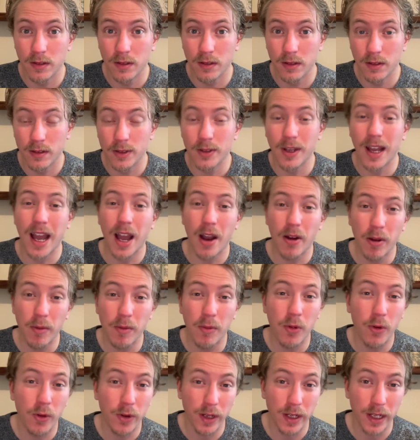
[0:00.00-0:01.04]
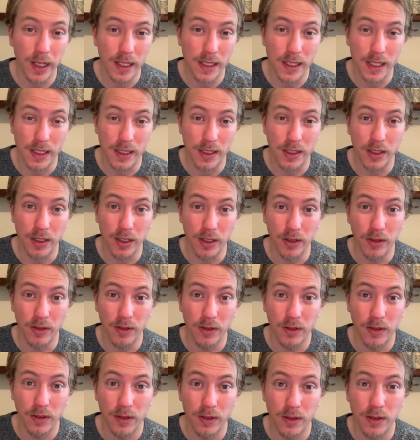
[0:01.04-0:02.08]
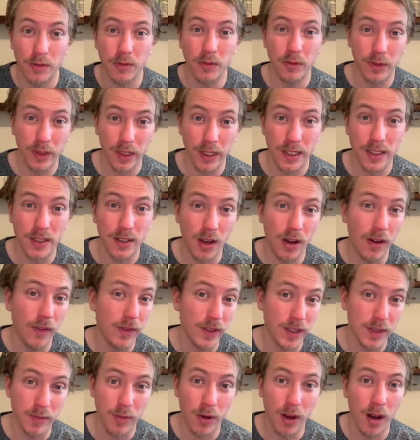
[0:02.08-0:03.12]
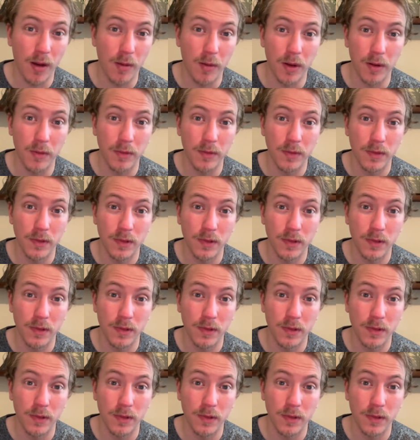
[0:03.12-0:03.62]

So how important is it to you to really solve this problem?